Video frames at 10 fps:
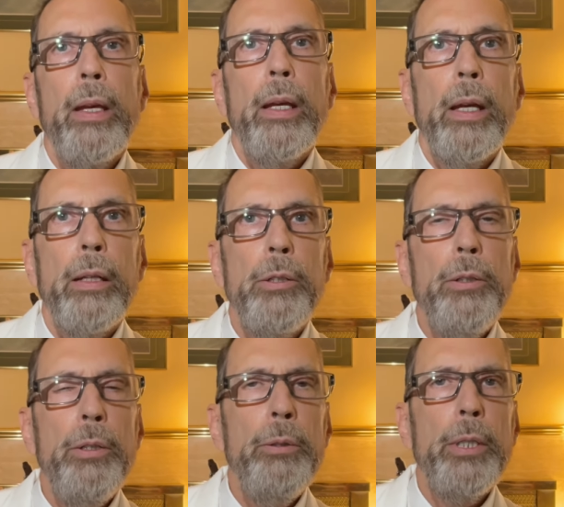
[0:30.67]
And you
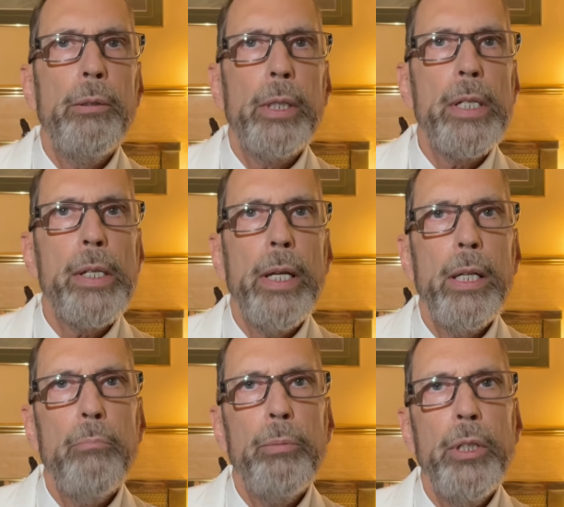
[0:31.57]
do your
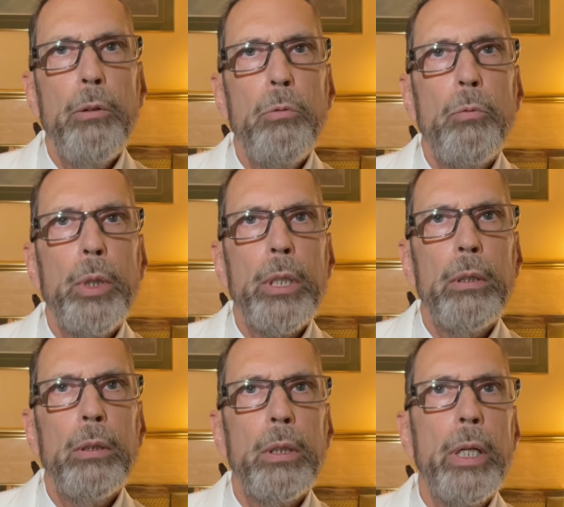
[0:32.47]
exam, note what
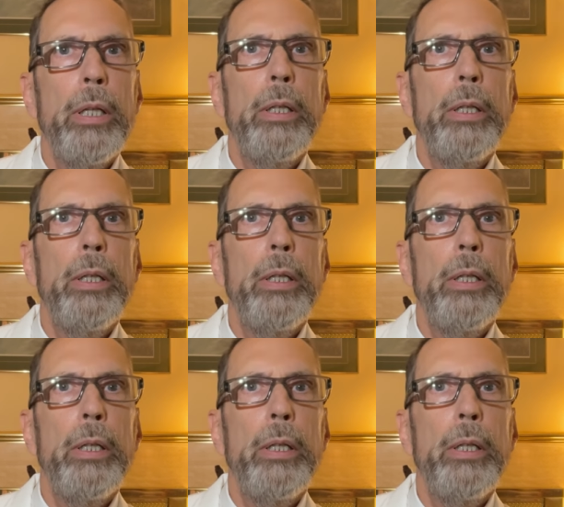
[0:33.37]
all